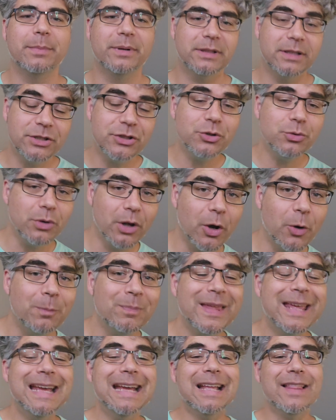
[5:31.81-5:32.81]
But did you know
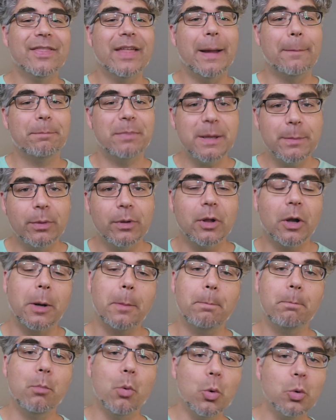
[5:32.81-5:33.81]
that people are
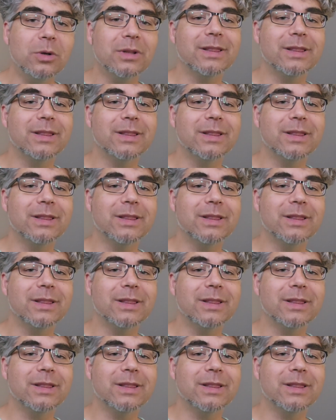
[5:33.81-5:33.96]
more